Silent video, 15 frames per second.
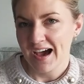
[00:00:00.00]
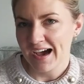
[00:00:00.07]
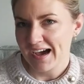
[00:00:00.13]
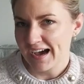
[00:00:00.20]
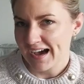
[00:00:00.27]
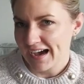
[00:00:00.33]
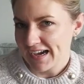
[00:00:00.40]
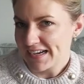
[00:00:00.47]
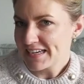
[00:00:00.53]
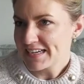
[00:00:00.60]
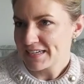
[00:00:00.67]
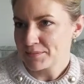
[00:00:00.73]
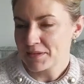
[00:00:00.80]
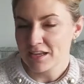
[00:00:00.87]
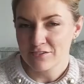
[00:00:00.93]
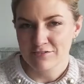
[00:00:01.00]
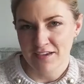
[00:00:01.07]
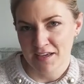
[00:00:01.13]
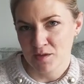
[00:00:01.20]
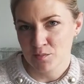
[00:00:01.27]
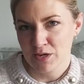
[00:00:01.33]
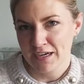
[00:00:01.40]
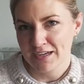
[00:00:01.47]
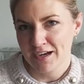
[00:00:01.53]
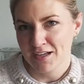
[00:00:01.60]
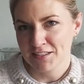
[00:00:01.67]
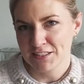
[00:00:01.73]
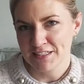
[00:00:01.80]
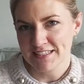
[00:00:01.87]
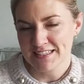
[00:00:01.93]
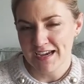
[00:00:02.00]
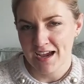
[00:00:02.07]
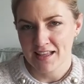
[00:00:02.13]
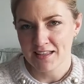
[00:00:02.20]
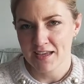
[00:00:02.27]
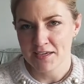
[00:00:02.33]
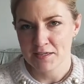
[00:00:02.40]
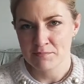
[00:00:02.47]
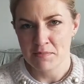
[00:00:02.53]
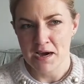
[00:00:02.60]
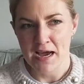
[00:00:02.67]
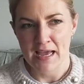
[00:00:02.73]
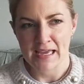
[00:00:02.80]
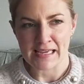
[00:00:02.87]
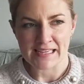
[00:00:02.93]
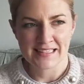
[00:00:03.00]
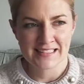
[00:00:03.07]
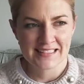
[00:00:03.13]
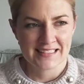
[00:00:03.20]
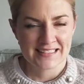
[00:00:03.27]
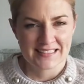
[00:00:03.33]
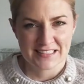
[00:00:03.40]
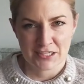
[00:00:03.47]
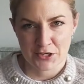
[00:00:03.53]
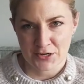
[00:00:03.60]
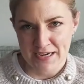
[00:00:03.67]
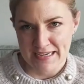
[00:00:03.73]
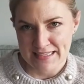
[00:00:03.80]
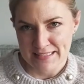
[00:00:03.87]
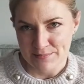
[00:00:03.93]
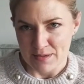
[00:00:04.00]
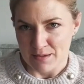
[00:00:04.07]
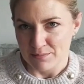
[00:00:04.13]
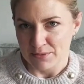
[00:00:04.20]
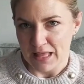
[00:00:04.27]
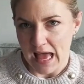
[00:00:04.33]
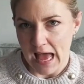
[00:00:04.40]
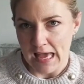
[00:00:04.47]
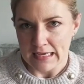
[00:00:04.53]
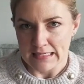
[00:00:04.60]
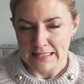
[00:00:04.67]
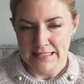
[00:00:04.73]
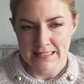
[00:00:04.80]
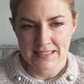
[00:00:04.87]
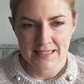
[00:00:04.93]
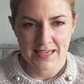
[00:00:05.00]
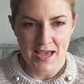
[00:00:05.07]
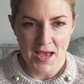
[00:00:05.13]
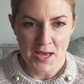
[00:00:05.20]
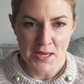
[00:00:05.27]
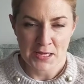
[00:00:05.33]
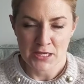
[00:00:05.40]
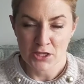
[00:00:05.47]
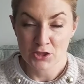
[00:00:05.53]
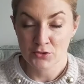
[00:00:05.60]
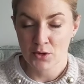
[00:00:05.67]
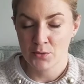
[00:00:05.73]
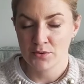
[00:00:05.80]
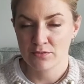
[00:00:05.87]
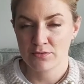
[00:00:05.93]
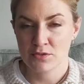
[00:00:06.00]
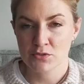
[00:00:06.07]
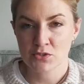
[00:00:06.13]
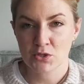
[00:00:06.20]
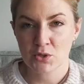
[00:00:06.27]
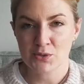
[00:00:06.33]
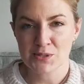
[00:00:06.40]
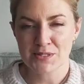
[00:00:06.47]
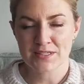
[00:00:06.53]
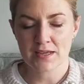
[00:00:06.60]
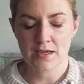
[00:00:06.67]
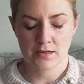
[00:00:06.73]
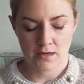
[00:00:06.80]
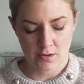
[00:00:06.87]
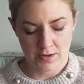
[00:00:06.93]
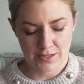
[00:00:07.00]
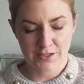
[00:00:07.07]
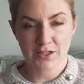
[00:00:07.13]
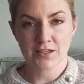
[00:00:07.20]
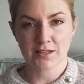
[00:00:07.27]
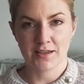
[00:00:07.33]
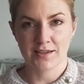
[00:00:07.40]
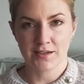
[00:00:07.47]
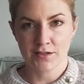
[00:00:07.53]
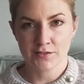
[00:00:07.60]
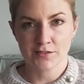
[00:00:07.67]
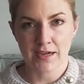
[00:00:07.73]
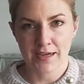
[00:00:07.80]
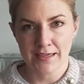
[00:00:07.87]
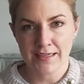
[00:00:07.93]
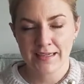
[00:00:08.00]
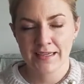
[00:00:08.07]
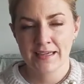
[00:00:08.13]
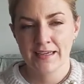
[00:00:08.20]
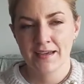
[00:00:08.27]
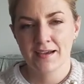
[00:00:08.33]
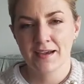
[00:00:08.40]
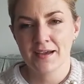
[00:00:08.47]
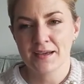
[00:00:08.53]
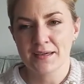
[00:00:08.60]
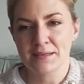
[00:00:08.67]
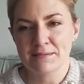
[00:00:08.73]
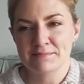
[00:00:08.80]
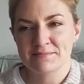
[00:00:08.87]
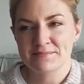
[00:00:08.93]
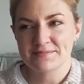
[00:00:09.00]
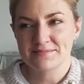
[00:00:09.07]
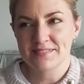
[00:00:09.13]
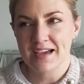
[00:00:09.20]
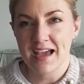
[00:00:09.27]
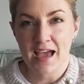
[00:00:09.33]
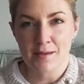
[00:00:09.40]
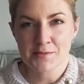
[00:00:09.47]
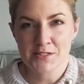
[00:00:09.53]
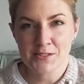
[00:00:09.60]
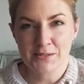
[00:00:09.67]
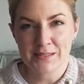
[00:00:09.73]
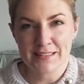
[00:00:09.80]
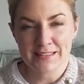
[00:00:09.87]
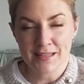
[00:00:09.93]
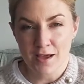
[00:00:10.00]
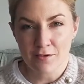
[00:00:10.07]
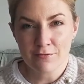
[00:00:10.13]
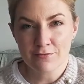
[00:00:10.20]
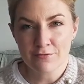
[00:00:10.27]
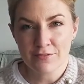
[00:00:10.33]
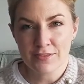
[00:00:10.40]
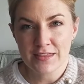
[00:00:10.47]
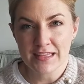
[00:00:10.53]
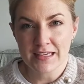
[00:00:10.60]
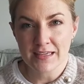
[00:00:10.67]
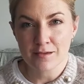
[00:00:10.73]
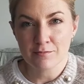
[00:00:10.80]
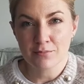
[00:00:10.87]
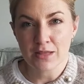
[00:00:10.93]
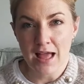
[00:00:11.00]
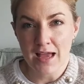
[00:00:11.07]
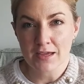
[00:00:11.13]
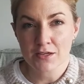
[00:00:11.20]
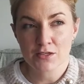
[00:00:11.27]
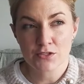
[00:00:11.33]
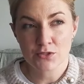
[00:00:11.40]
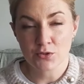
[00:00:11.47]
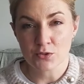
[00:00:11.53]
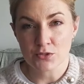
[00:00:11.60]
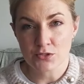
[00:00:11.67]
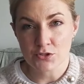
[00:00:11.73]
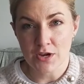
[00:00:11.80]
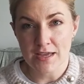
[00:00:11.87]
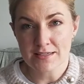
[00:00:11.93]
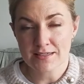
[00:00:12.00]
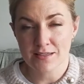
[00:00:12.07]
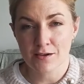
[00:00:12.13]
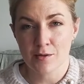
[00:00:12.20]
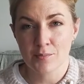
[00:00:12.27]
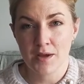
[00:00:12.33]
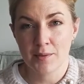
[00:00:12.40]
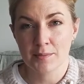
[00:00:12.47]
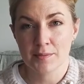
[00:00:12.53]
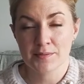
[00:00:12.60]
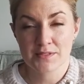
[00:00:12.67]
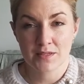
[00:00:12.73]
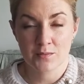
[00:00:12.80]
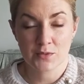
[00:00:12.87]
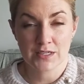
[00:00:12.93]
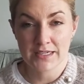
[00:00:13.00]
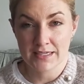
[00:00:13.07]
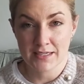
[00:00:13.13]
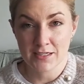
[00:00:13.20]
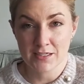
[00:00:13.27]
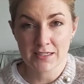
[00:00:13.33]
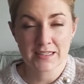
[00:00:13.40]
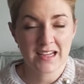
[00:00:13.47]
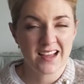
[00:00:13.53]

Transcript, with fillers: I am not a fan of bright colors. I like my grays and my blacks, uh, throw in a few skulls. I know I look like it, right? Um, I absolutely love the black skull dress that I'll pop up somewhere here.